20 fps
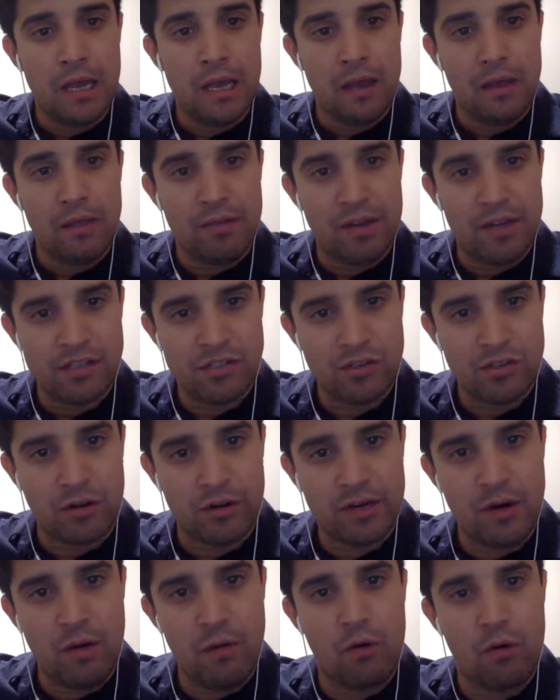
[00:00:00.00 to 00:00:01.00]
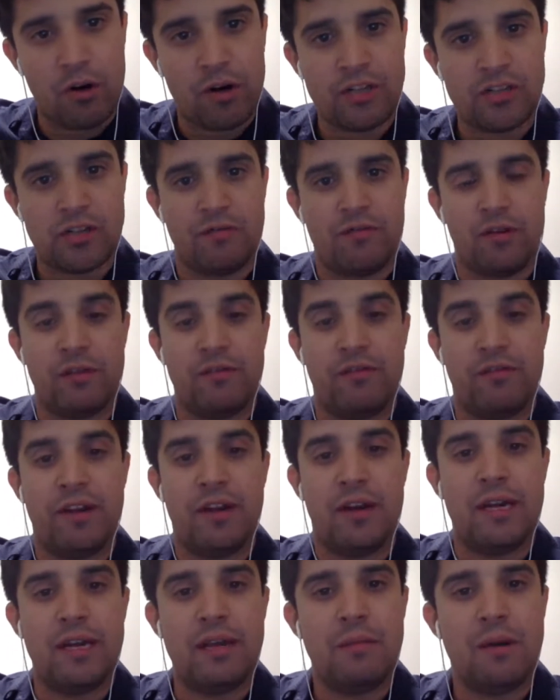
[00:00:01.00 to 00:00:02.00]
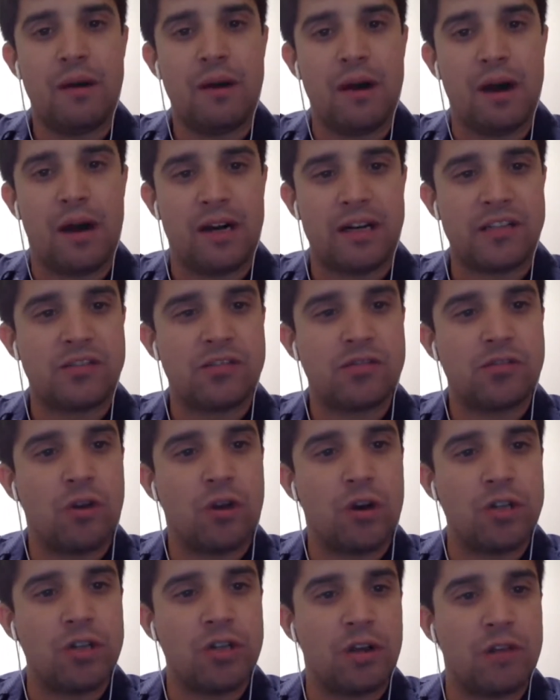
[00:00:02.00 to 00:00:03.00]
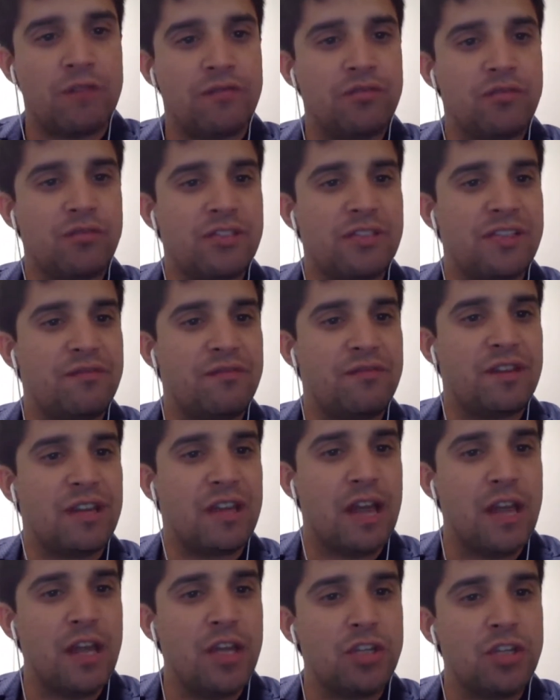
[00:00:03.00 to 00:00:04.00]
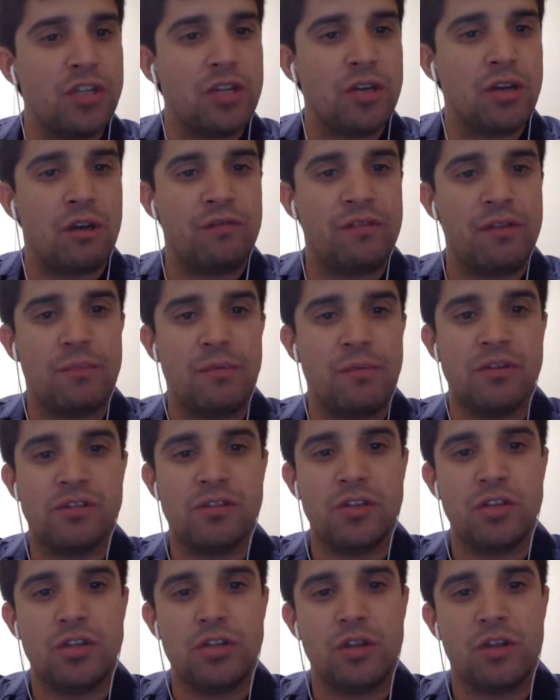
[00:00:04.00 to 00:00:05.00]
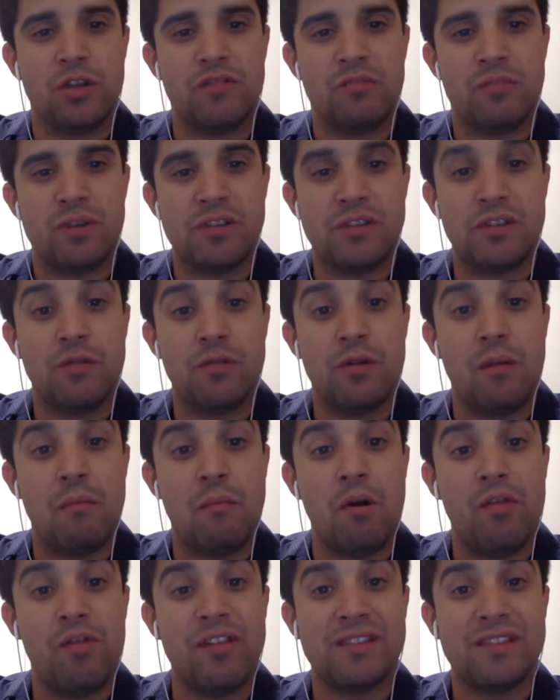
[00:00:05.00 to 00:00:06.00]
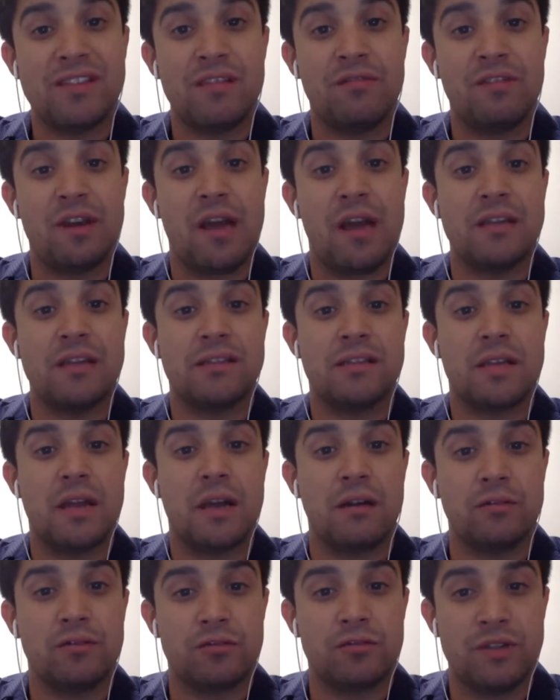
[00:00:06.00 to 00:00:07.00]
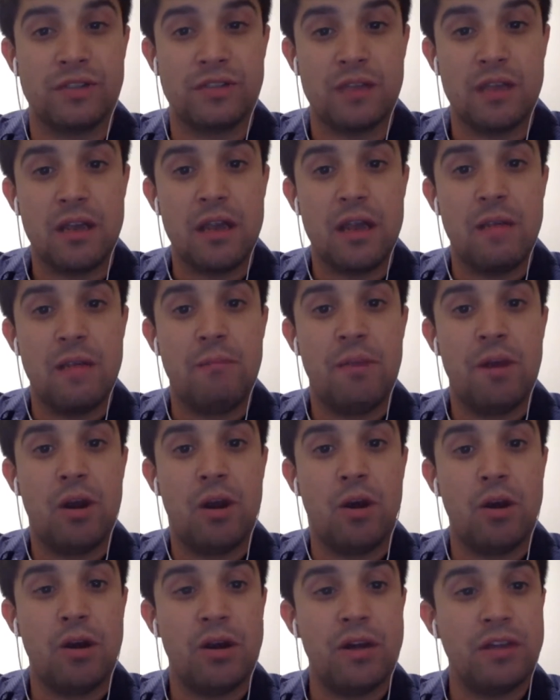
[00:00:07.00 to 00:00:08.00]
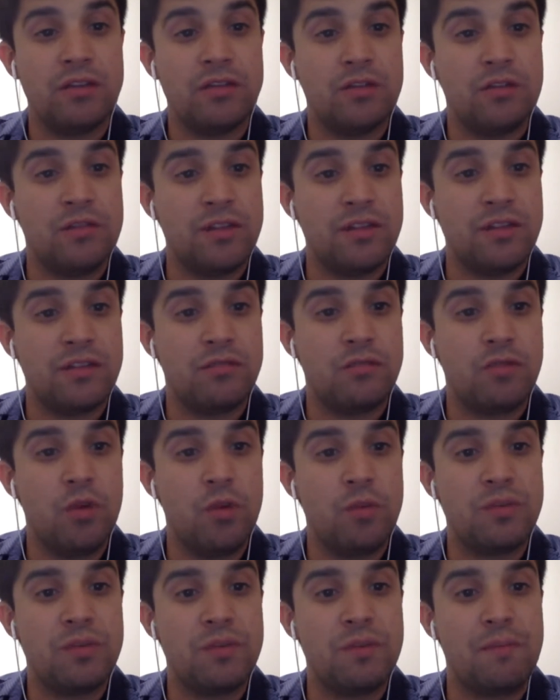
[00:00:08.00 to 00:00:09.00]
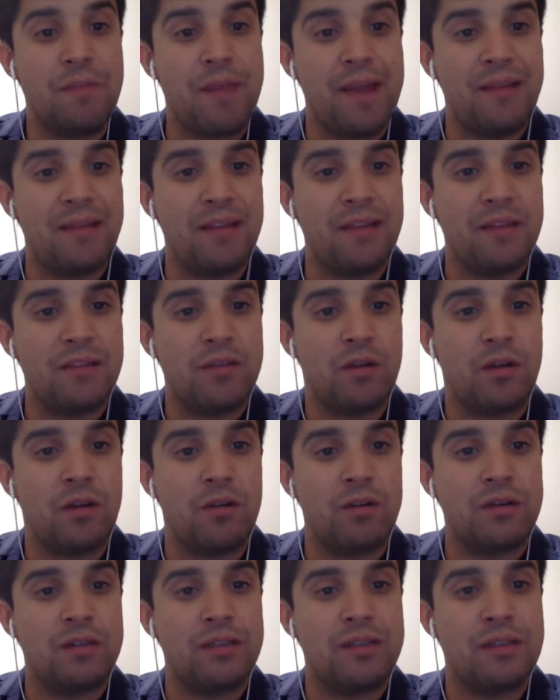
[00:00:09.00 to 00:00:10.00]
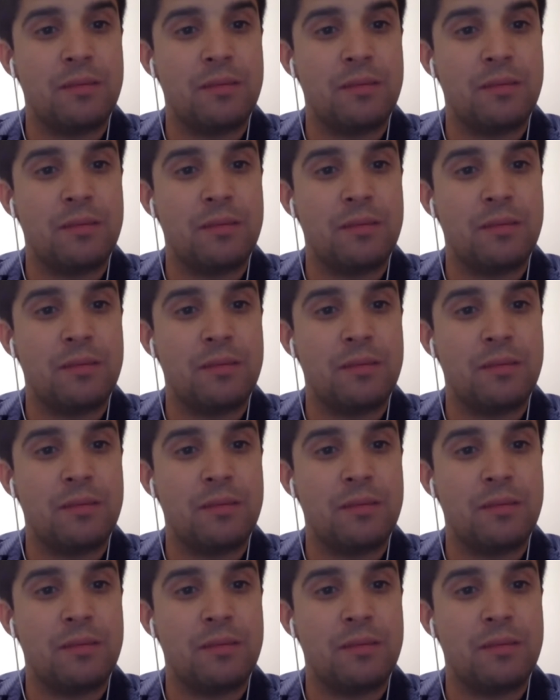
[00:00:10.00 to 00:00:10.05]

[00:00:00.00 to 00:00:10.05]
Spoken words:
The historical works of Oliveira Lima are a sort of justification of the position of Brazil among the civilized countries. Belonging to this group depended on the